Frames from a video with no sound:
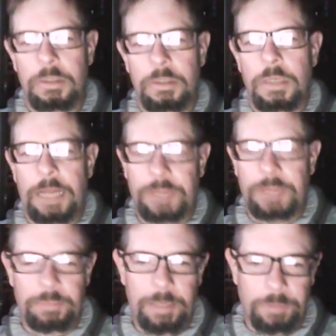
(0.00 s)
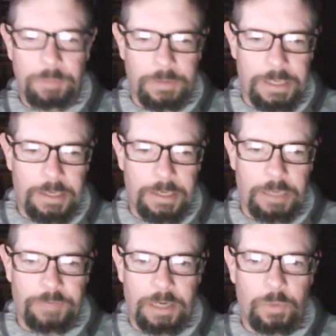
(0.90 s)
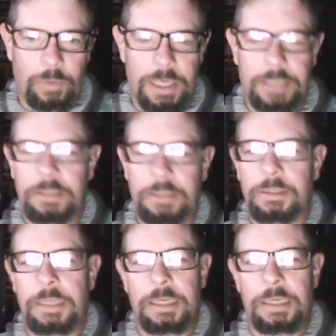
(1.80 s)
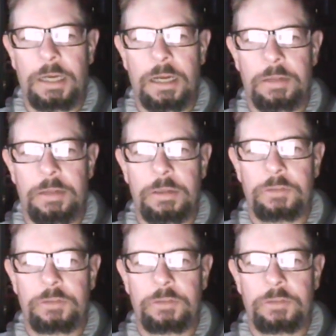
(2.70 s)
I think people on the internet are very weak and uh,